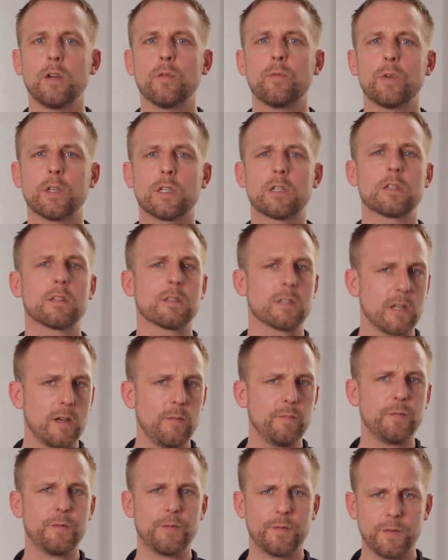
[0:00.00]
which
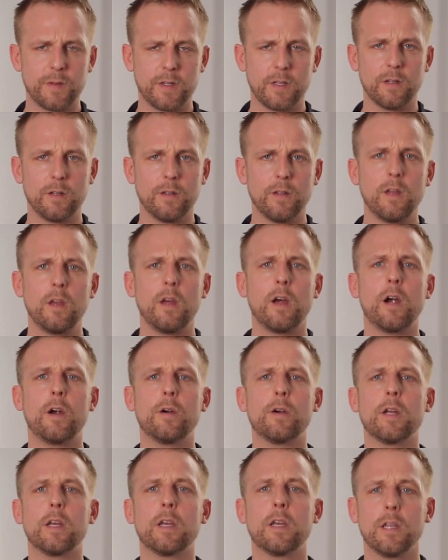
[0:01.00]
some feel
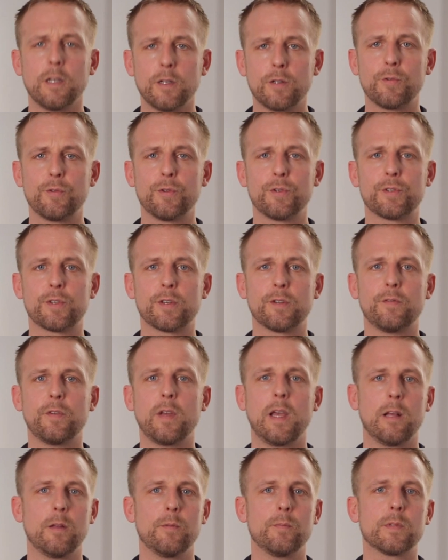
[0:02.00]
are intrusive
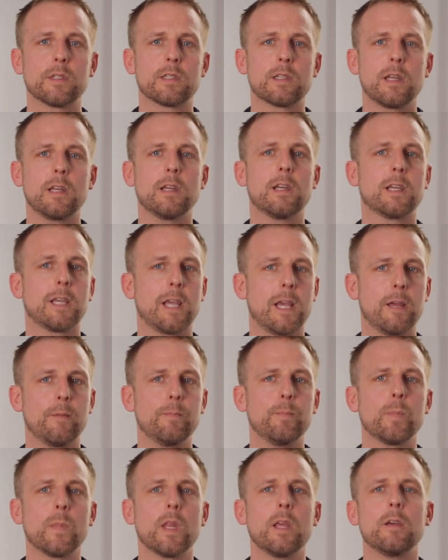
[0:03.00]
elements in a
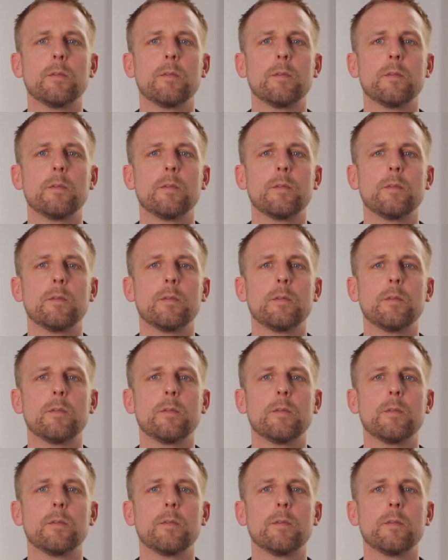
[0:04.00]
game